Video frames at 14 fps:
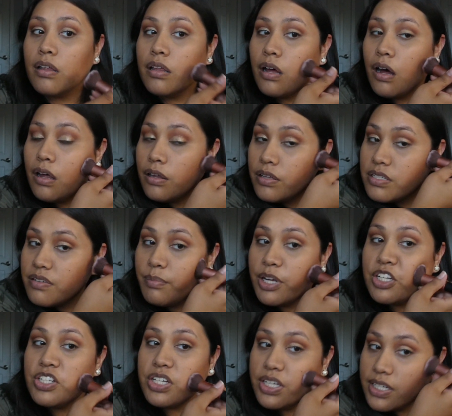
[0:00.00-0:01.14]
hollows of my
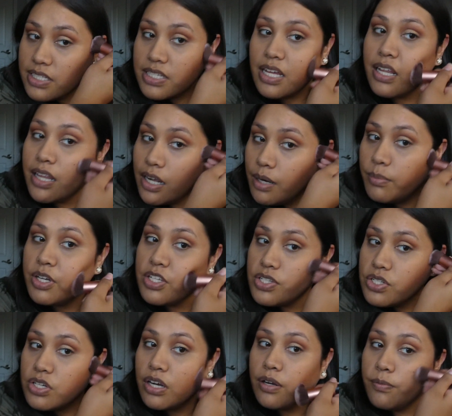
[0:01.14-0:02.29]
cheeks, and then I'm going to
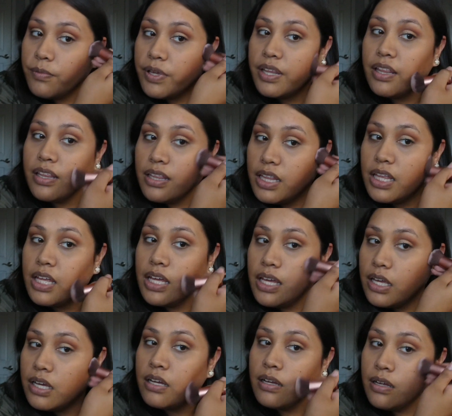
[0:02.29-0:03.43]
start with
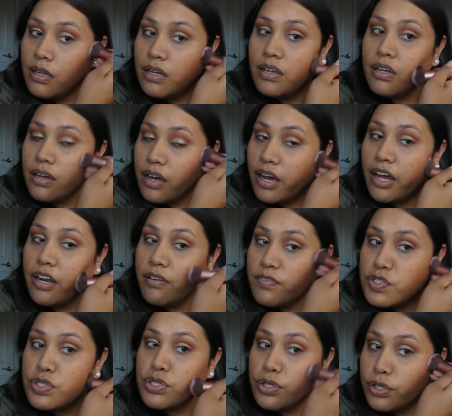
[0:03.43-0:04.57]
the kind of
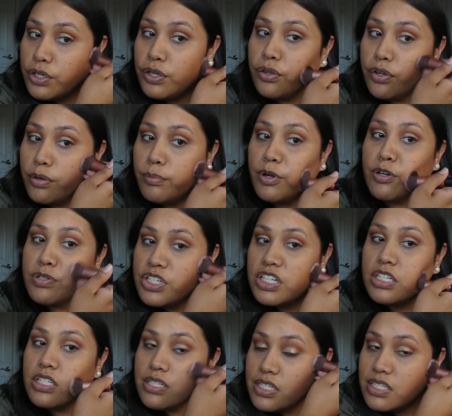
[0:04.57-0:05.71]
circular
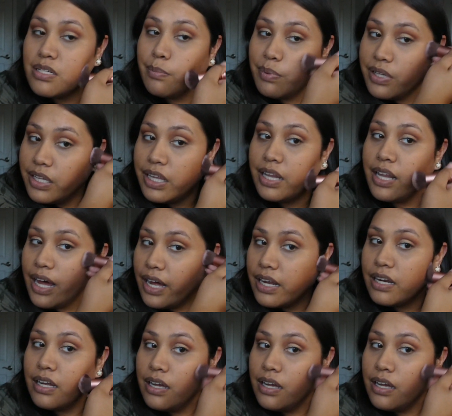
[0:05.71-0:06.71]
motions just to blend that.